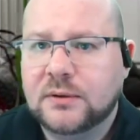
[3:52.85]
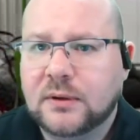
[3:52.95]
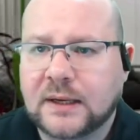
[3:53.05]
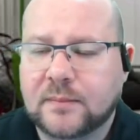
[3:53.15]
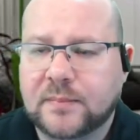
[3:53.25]

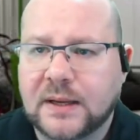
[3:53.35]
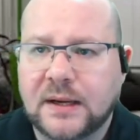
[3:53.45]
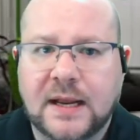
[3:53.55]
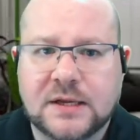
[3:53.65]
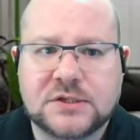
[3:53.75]
like being
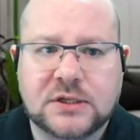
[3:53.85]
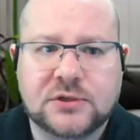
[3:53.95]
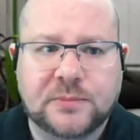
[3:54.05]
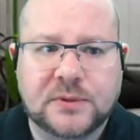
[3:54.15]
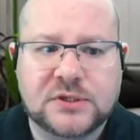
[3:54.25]
nasty
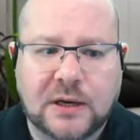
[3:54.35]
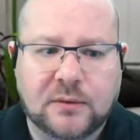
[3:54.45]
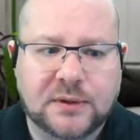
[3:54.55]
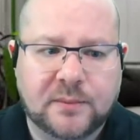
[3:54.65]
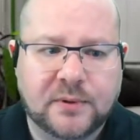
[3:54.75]
to me,
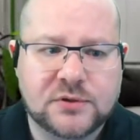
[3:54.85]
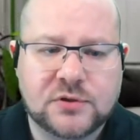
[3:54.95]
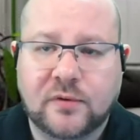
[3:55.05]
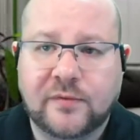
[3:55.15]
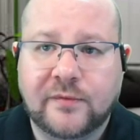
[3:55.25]
shouting at me and stuff.